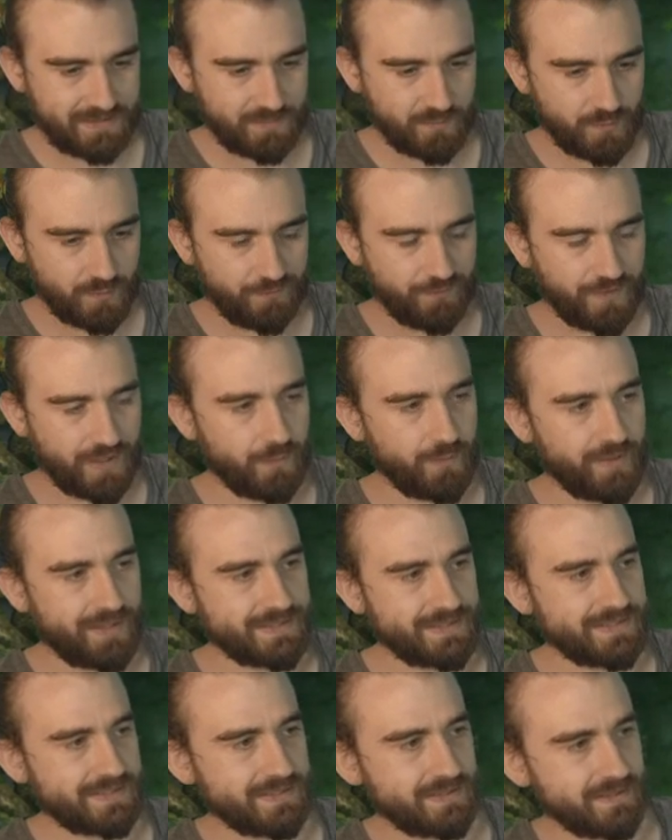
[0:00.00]
we're fine now.
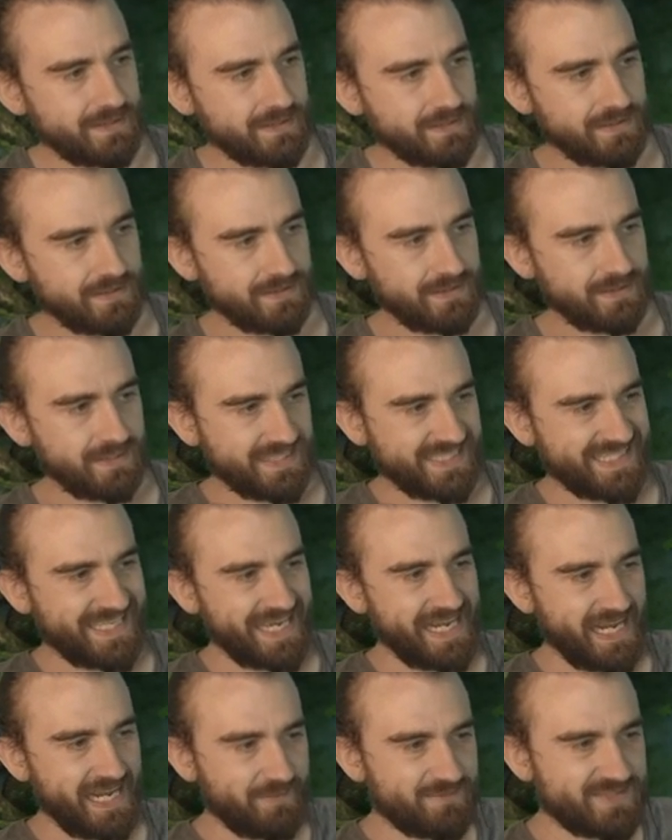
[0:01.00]

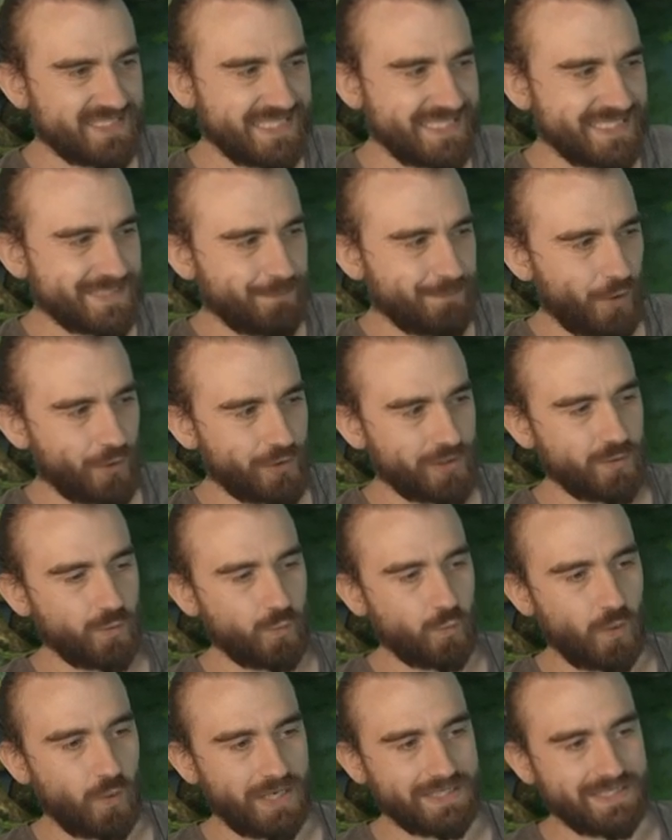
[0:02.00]
KFC
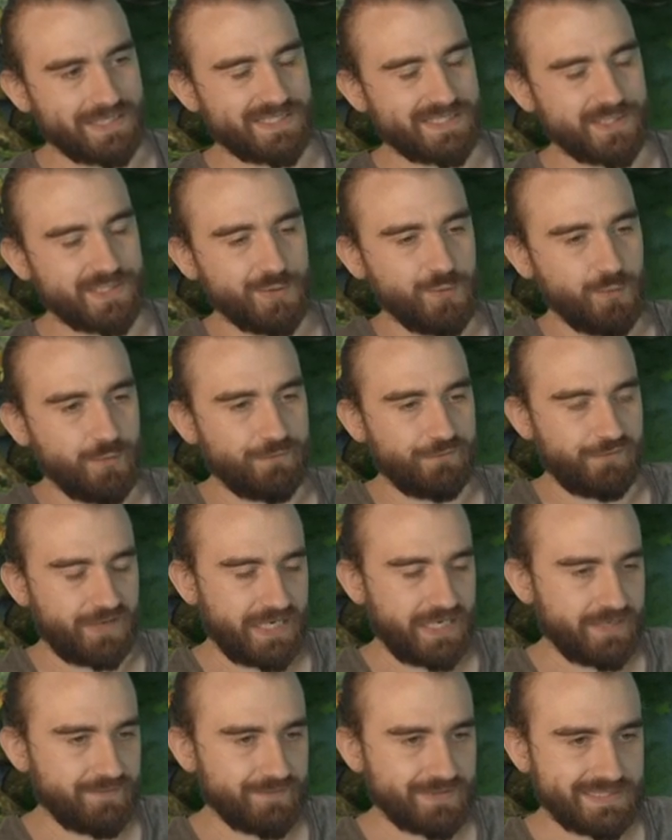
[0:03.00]
Spartan
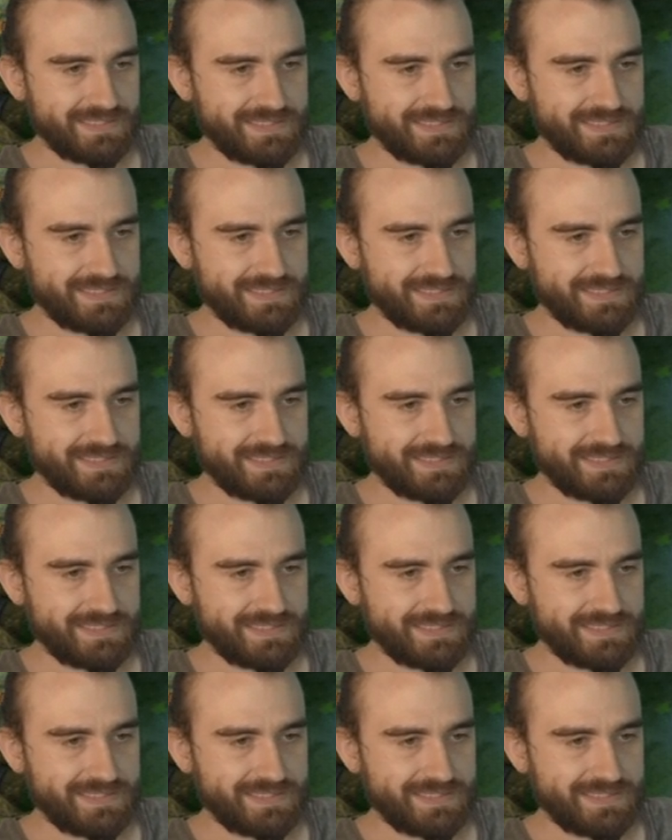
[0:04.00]
125.